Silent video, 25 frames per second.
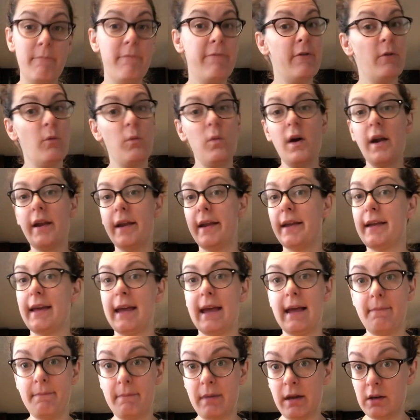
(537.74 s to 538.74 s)
for one, I
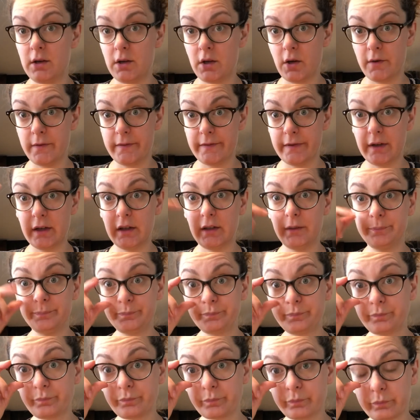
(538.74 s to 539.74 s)
can't bend over,
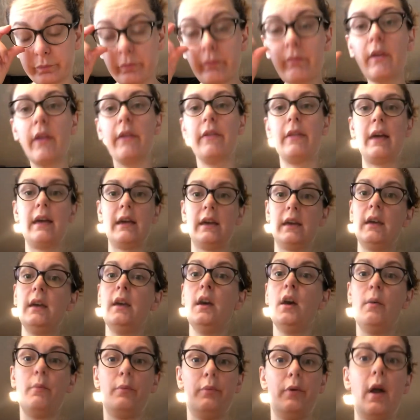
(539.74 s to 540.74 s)
like
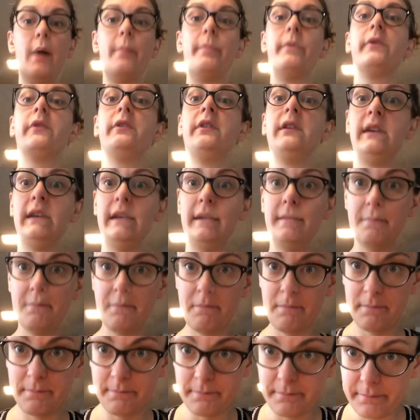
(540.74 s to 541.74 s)

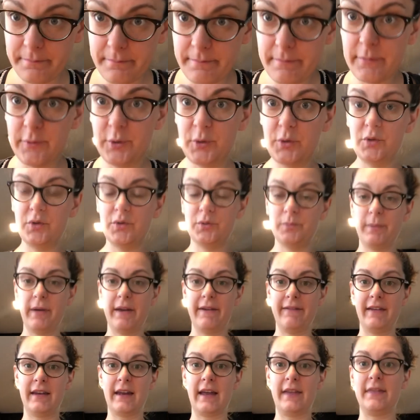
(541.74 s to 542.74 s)
properly, just
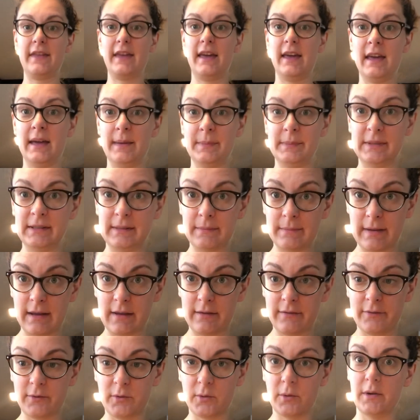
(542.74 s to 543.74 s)
pivot at the hips and
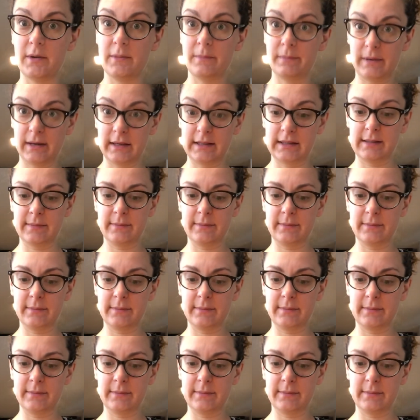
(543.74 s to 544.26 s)
bend forward and pick